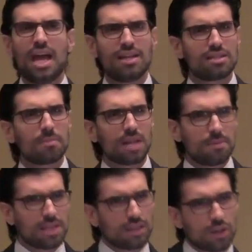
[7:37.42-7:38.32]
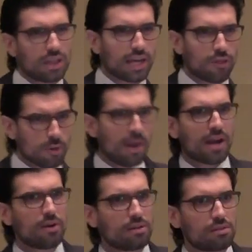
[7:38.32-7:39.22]
And sometimes they look like their
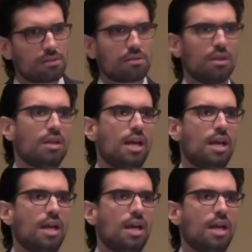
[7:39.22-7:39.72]
parents,